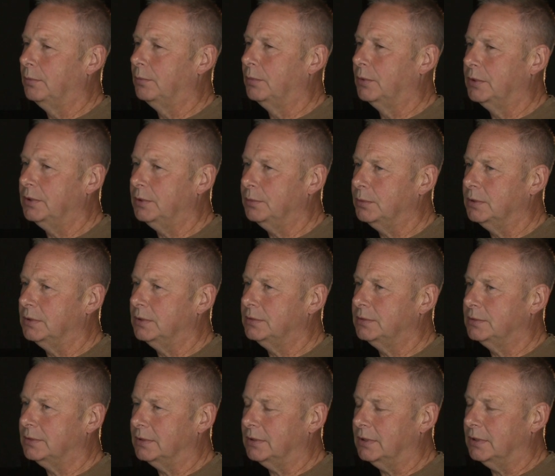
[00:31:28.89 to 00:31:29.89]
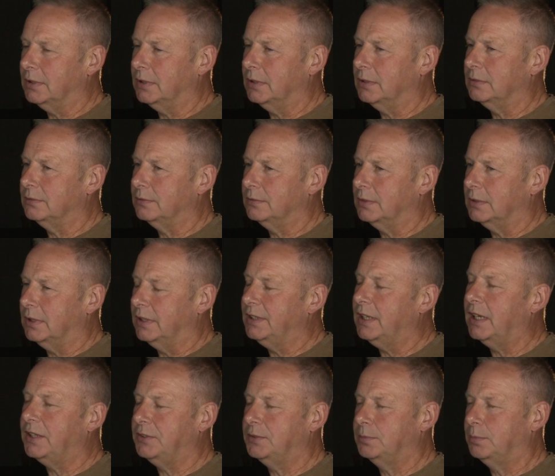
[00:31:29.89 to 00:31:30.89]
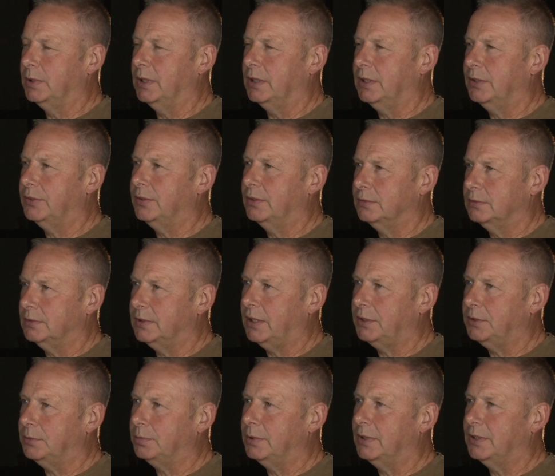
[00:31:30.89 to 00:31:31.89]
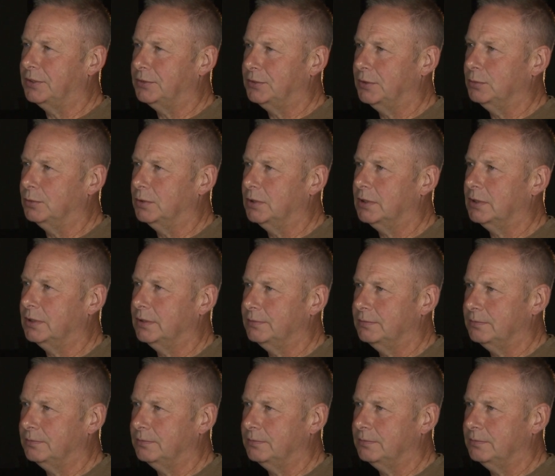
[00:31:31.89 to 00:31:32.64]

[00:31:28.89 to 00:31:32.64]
but it was a nice place to work.